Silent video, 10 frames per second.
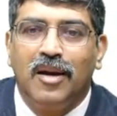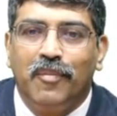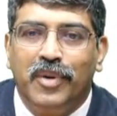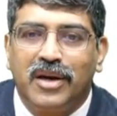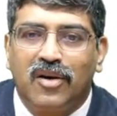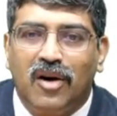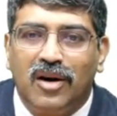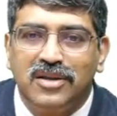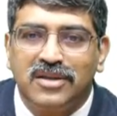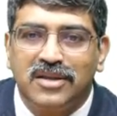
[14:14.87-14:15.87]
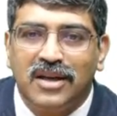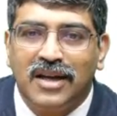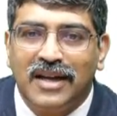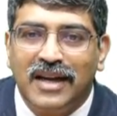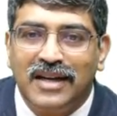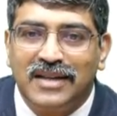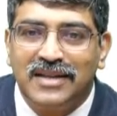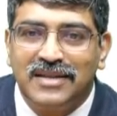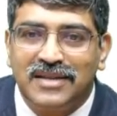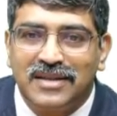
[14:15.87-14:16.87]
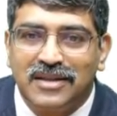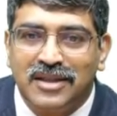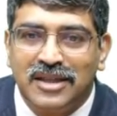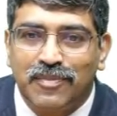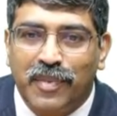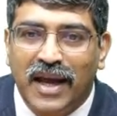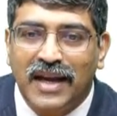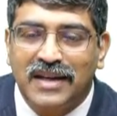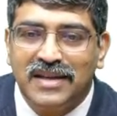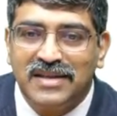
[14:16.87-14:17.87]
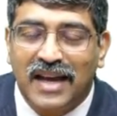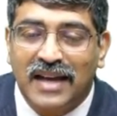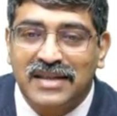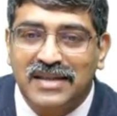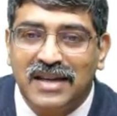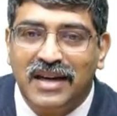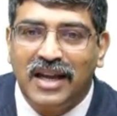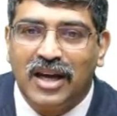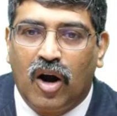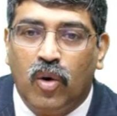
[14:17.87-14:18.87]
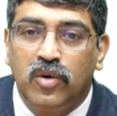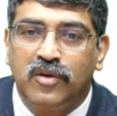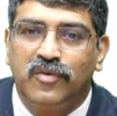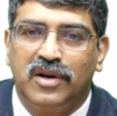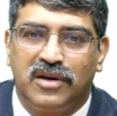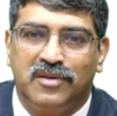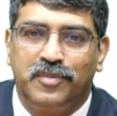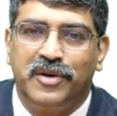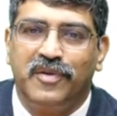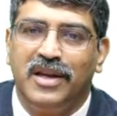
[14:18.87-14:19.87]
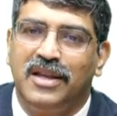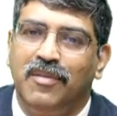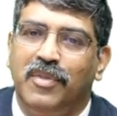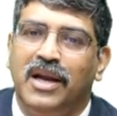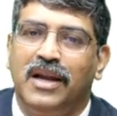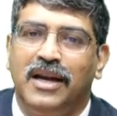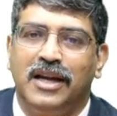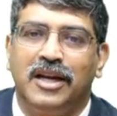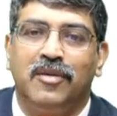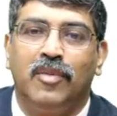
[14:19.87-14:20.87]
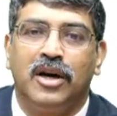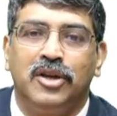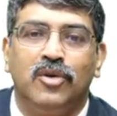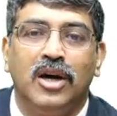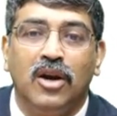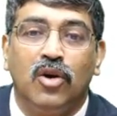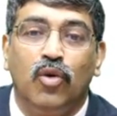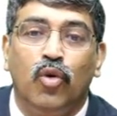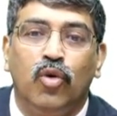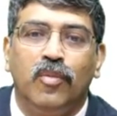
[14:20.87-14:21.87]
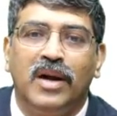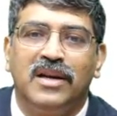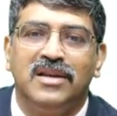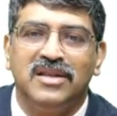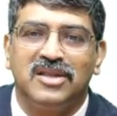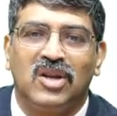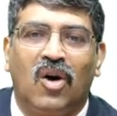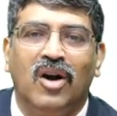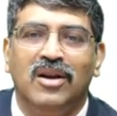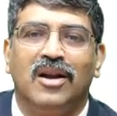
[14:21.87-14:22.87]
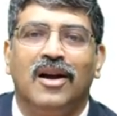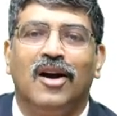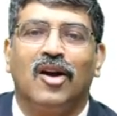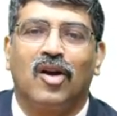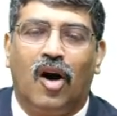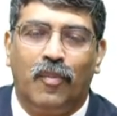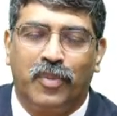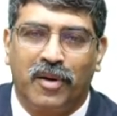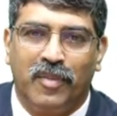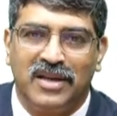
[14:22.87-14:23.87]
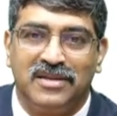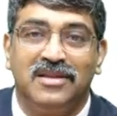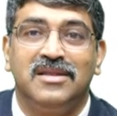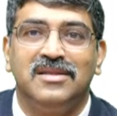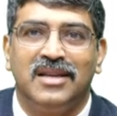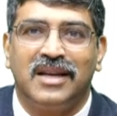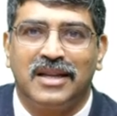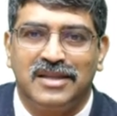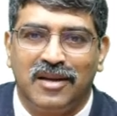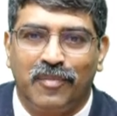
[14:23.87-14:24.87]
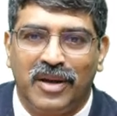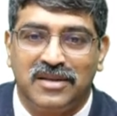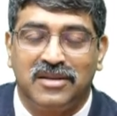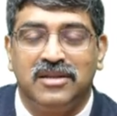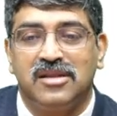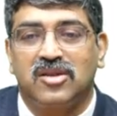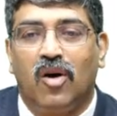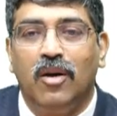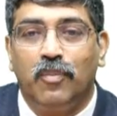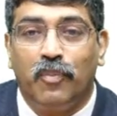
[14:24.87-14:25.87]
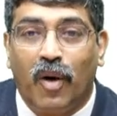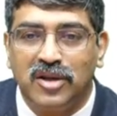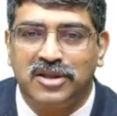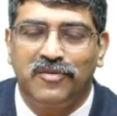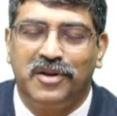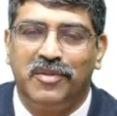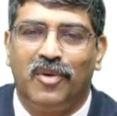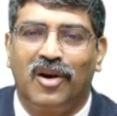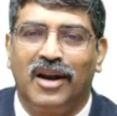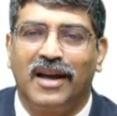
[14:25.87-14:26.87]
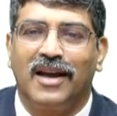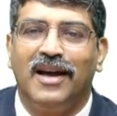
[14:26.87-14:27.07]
Because this plaque is extending outwards between the media and intima. Your lumen is not compromised. This is increasing place. This is called positive remodeling.